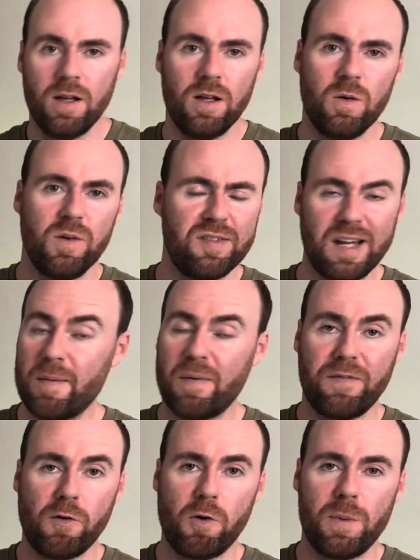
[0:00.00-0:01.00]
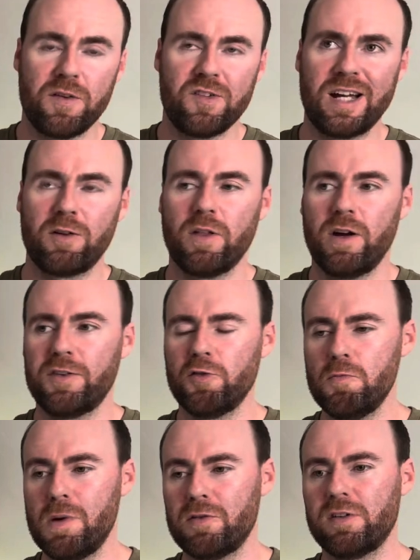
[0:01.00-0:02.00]
We've said it before on the channel though, it's
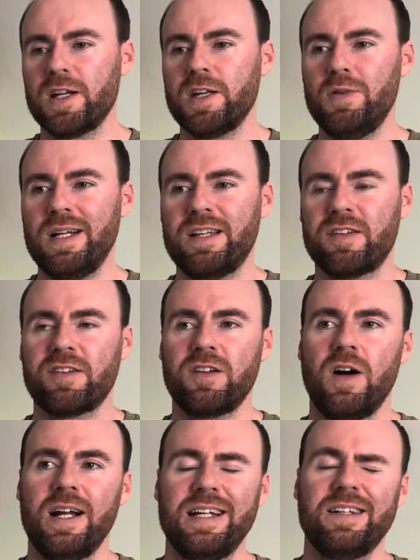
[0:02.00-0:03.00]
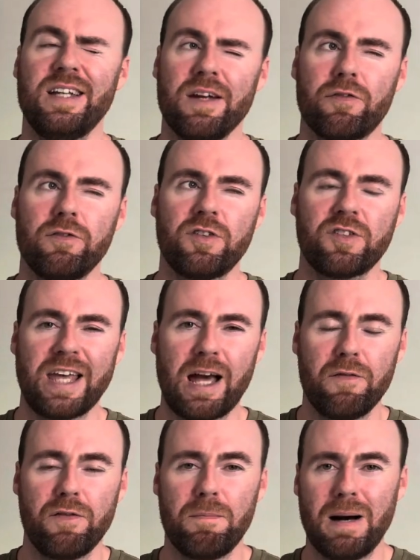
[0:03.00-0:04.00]
almost like you need a slightly different scale
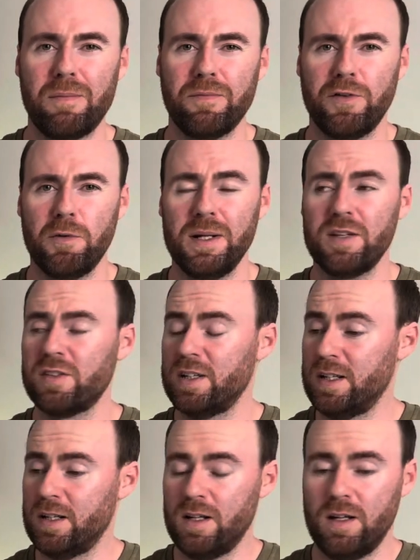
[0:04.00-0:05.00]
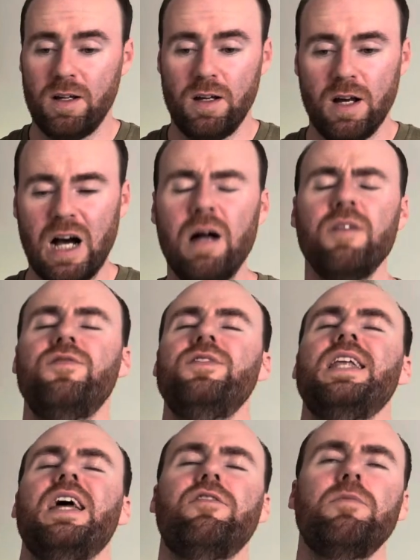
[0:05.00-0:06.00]
for pump formulas. I've
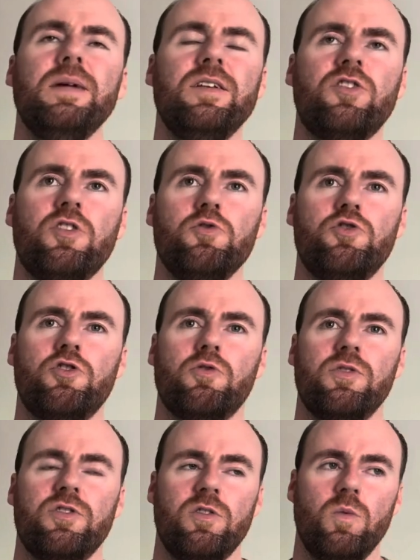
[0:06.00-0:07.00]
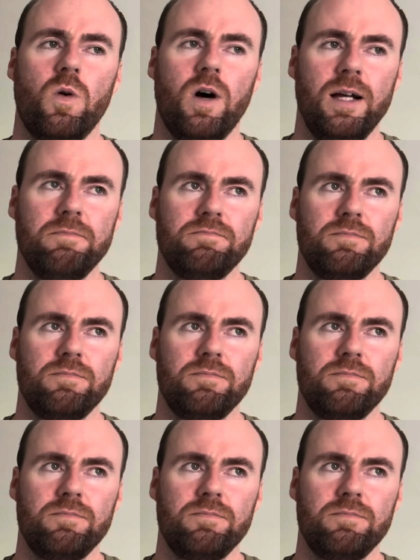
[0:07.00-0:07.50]
never been too sure as to why.